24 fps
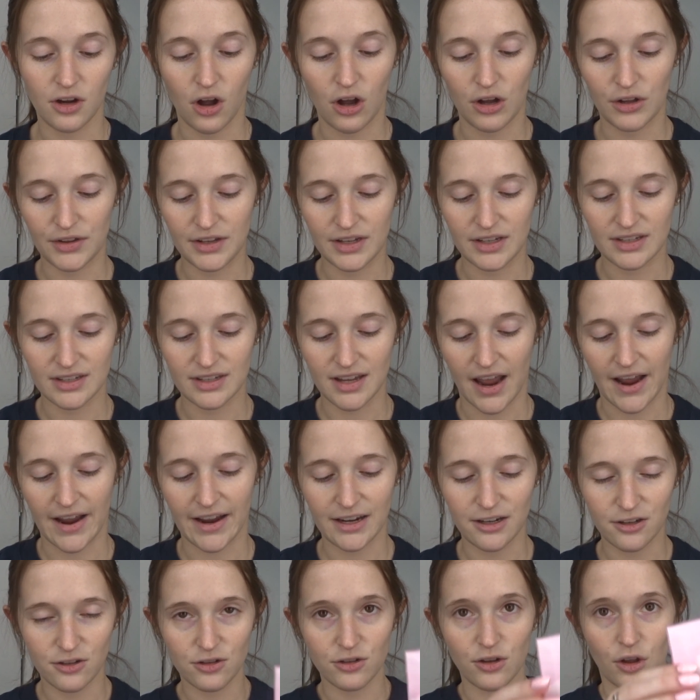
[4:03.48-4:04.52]
all these
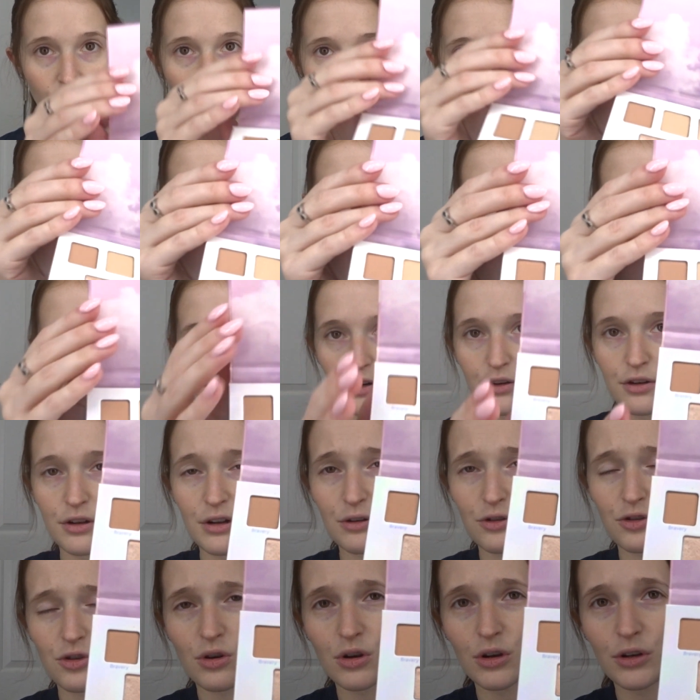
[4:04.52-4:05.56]
sides. So like you have your
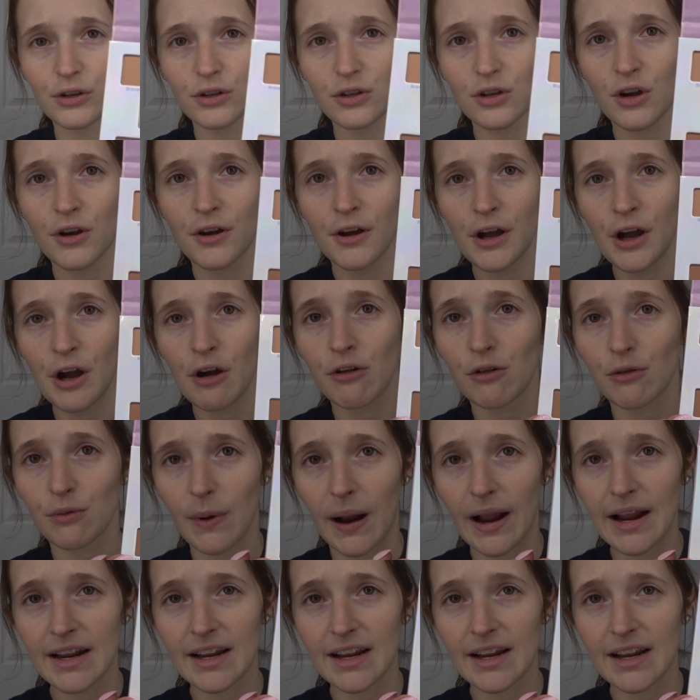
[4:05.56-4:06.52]
neutrals right